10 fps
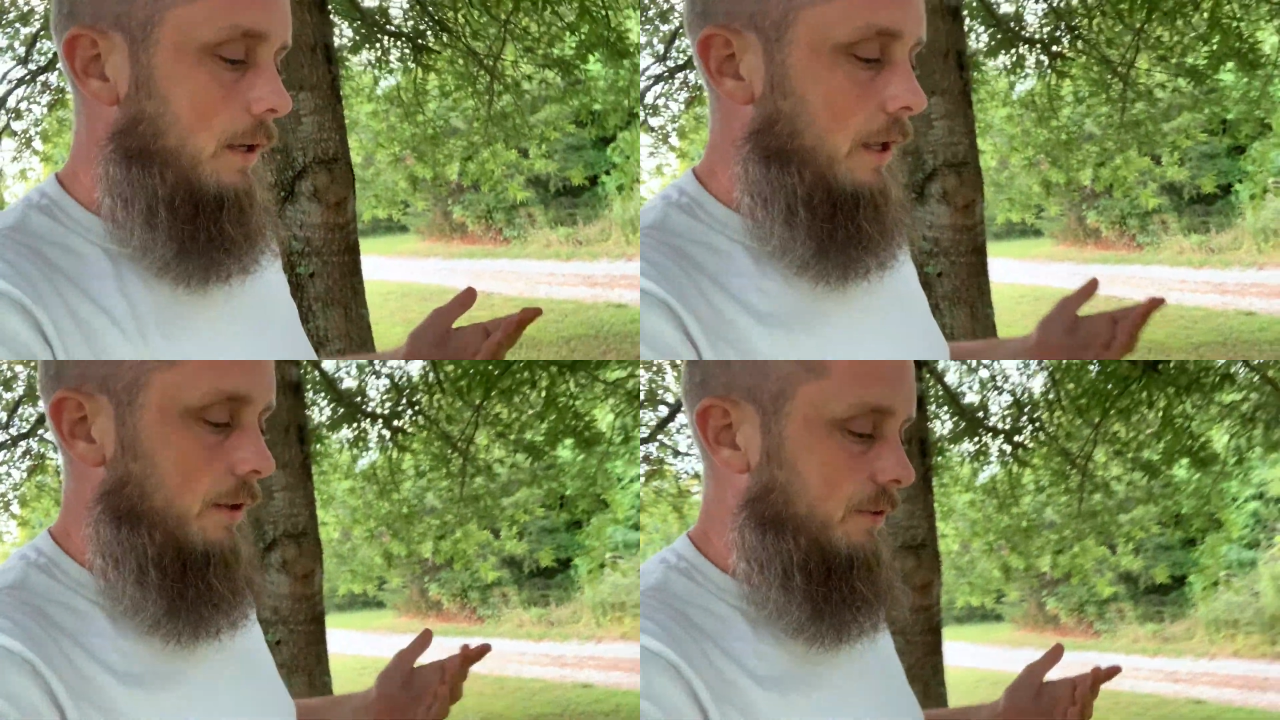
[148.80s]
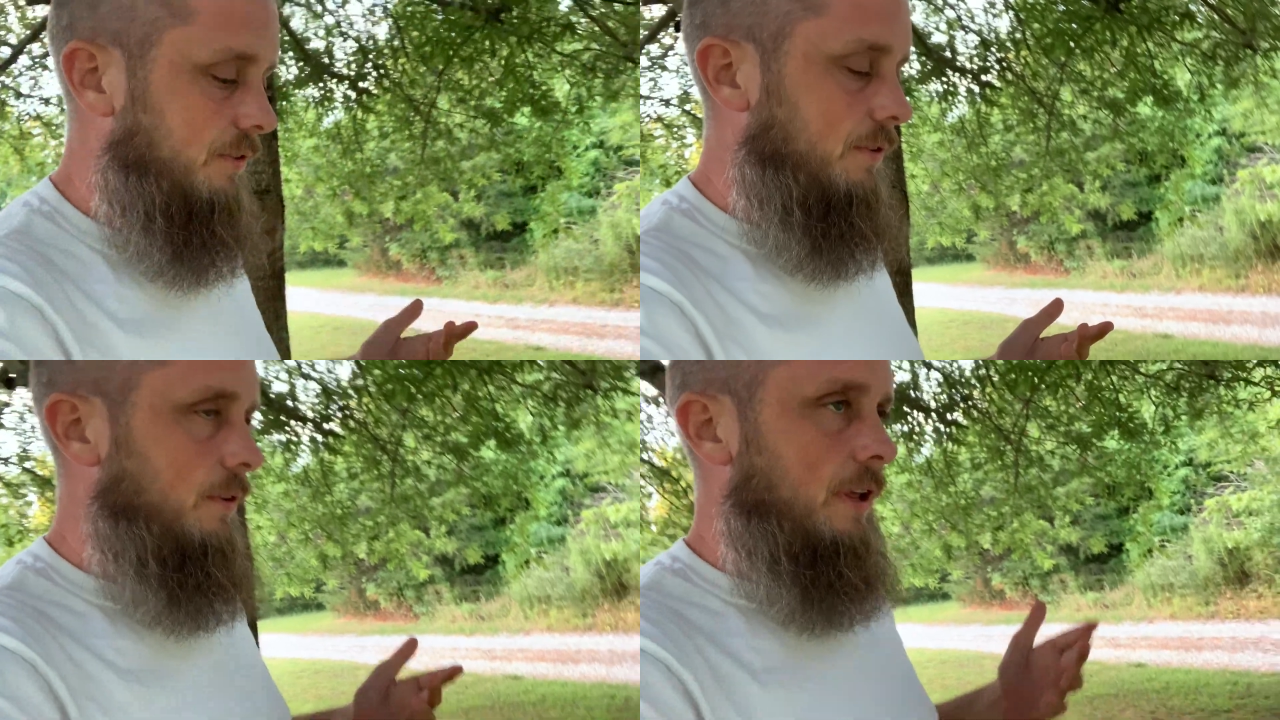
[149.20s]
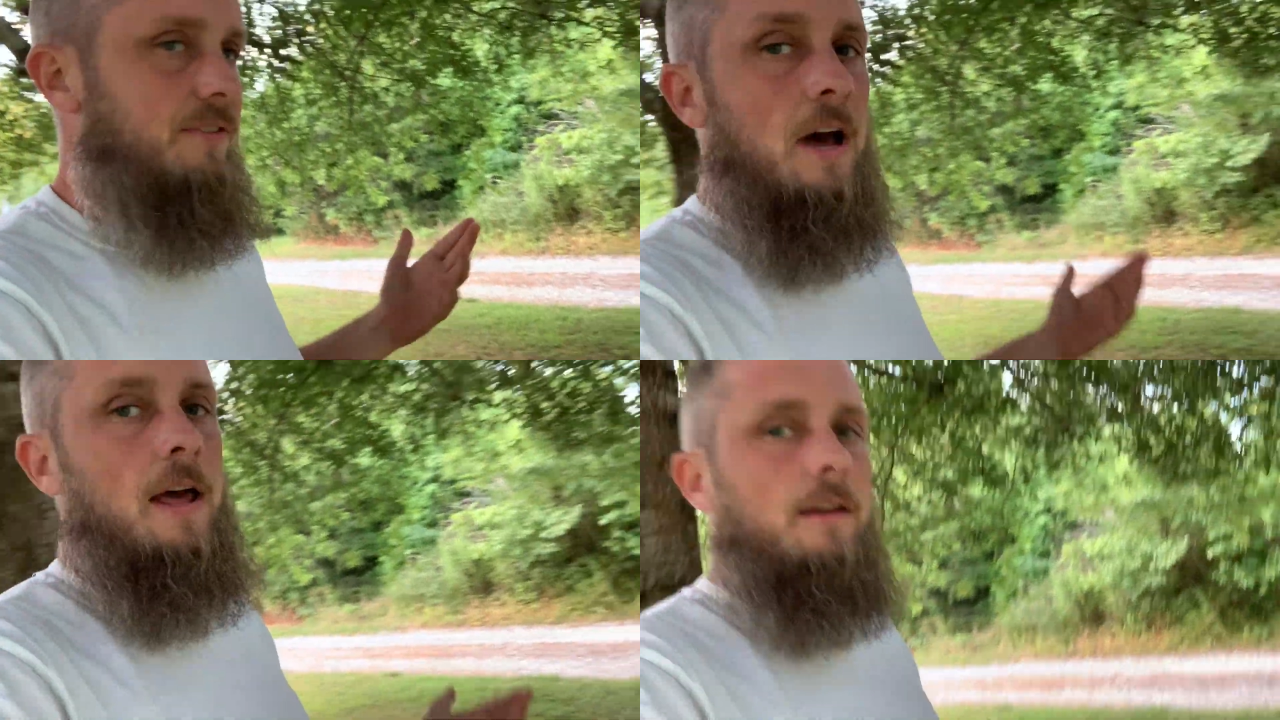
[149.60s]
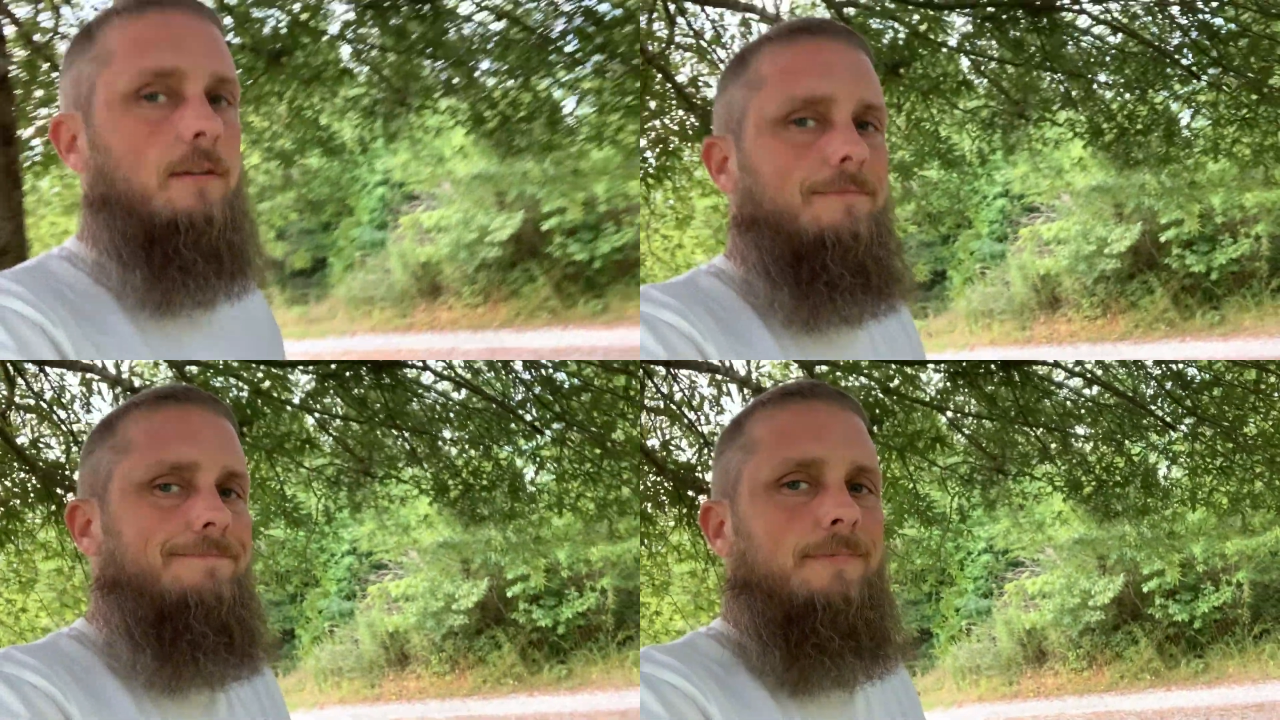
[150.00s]
is that's not
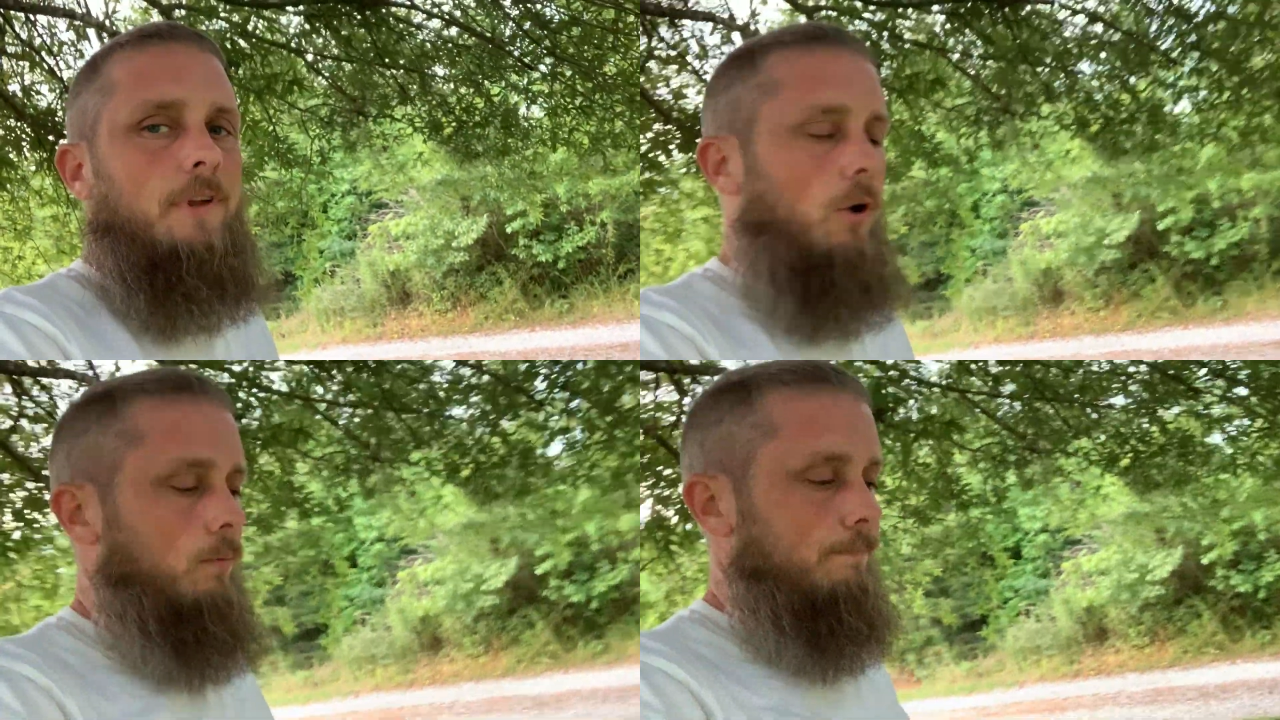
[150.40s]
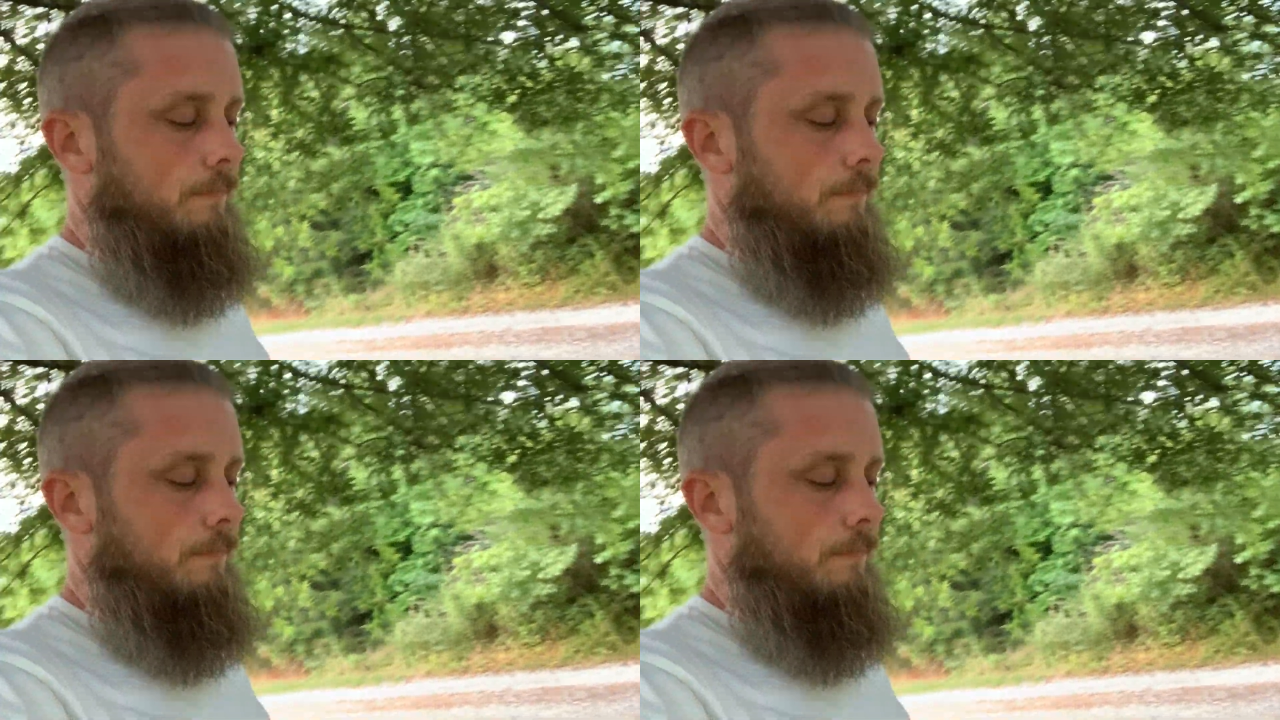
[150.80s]
no.